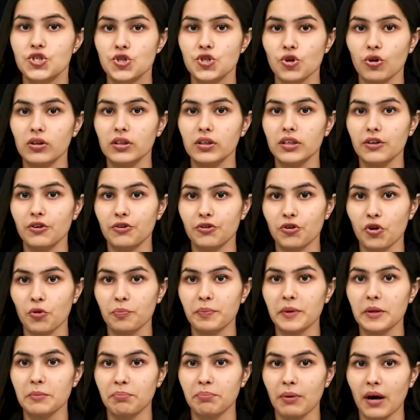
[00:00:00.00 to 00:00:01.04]
told the
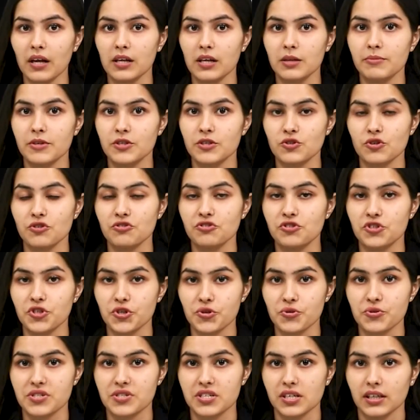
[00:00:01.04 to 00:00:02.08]
European Parliament on
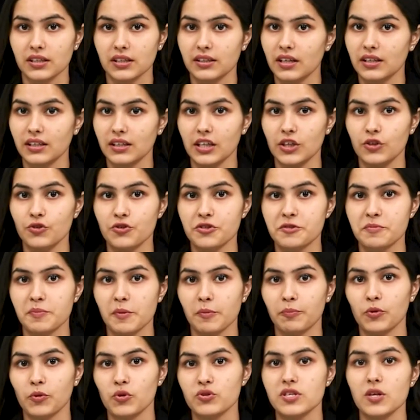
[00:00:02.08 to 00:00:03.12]
Tuesday that EU's
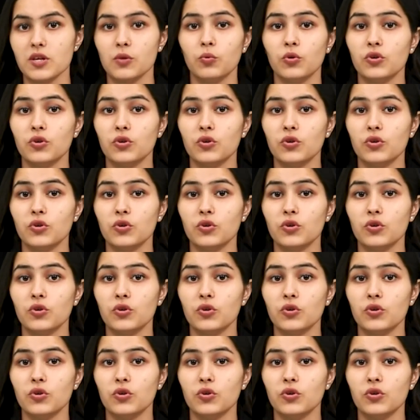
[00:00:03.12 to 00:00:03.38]
proposal